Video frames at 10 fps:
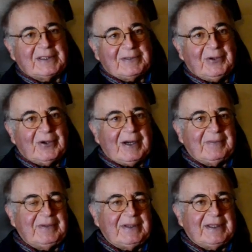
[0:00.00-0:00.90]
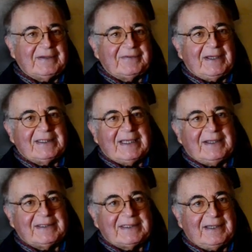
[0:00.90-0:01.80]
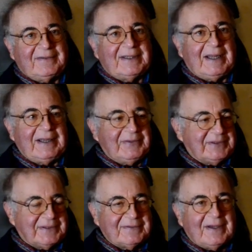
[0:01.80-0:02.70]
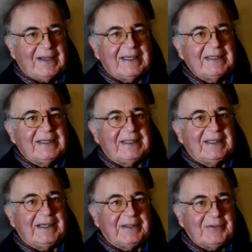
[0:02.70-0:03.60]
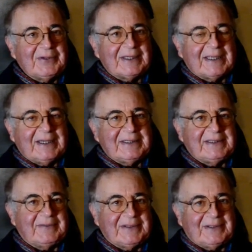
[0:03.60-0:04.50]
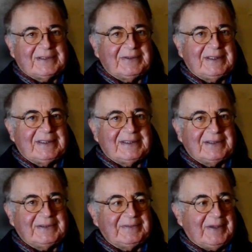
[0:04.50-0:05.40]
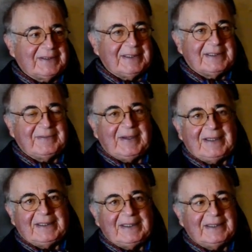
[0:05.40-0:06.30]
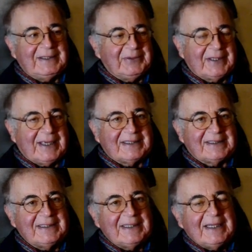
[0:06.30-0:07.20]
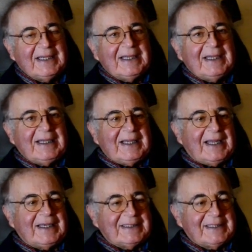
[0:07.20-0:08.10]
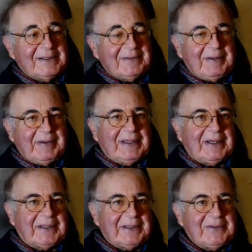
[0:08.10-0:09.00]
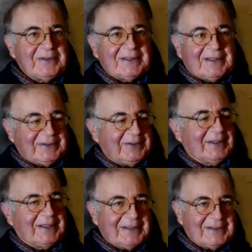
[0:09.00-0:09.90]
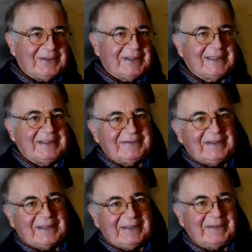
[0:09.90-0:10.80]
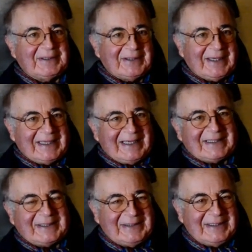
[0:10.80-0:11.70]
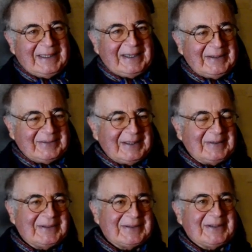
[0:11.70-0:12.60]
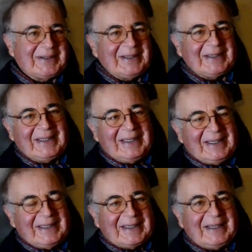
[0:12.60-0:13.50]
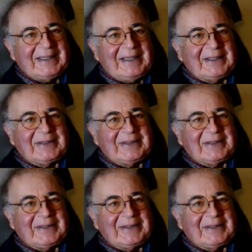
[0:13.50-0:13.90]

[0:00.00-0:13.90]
to moor up at a friend's house overnight, which was fine, and then in the morning I jumped onto it to participate in the regatta, and it seemed to be a bit lower in the water. I thought, oh, it'll sort itself out, it'll be all right. So I opened up the throttle, going down the